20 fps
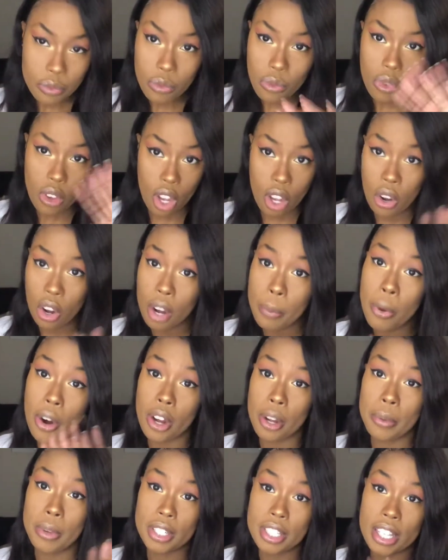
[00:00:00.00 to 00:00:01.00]
another party
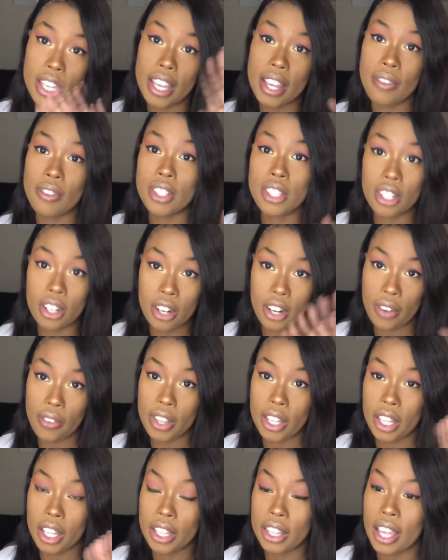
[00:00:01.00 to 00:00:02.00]
bus. They gave us liquor and everything
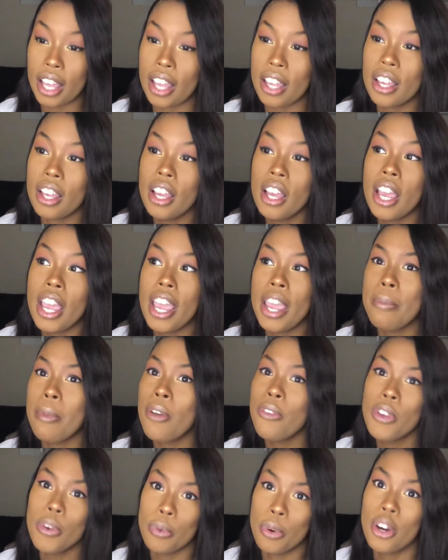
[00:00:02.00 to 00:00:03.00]
like that, and my
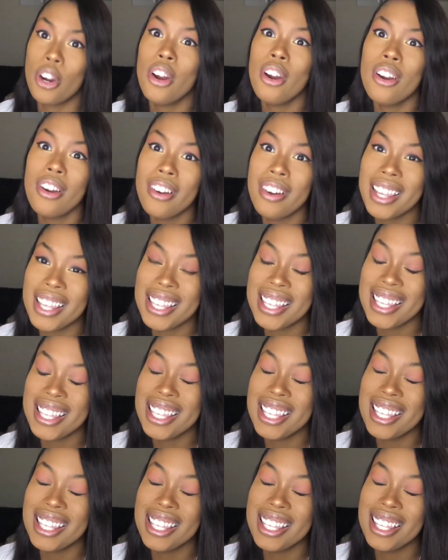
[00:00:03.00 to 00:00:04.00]
feet were
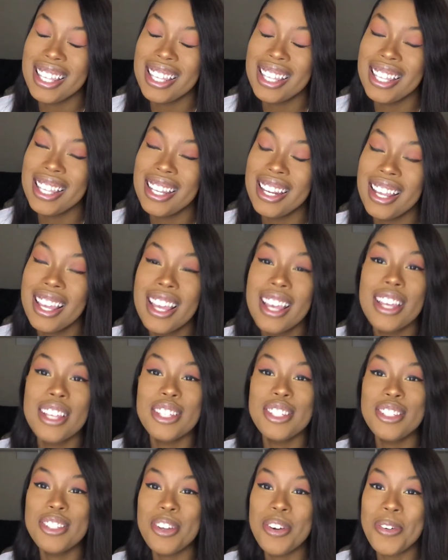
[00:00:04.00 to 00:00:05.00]
hurting.
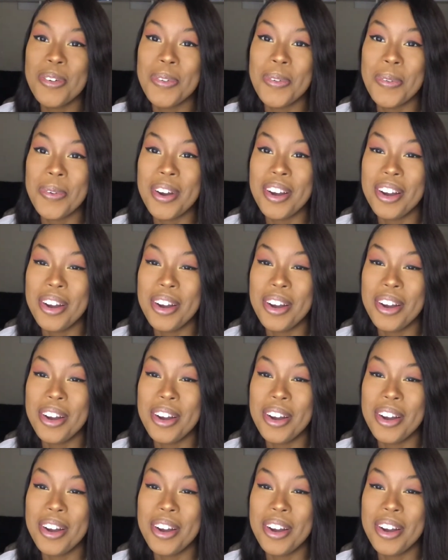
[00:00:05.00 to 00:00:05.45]
So